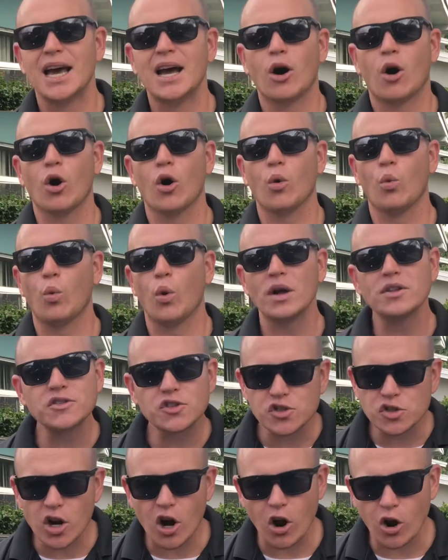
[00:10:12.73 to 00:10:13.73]
or one
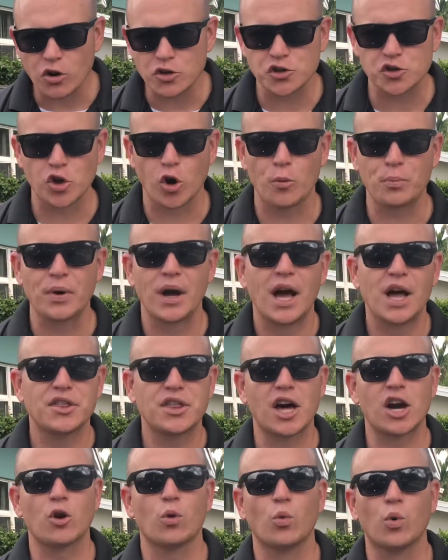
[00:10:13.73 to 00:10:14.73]
car soap
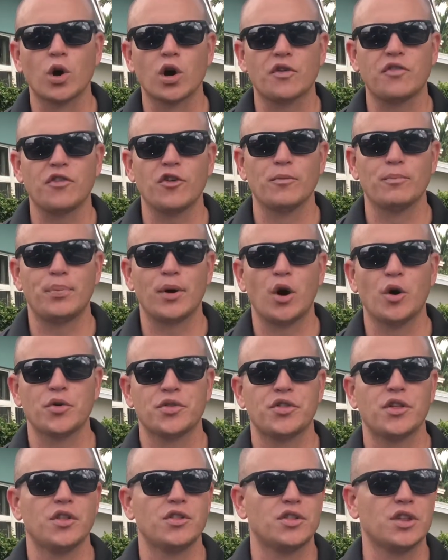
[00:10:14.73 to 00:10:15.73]
that'll work for
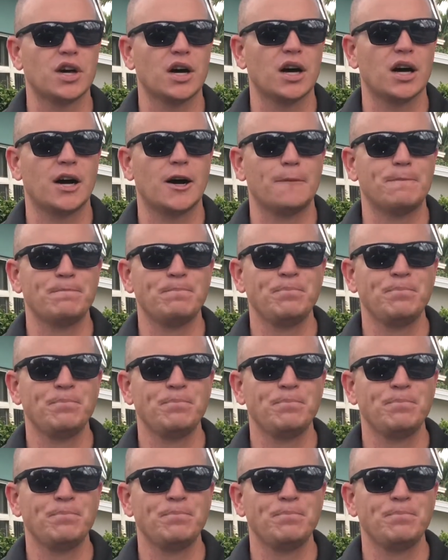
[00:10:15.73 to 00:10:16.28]
both the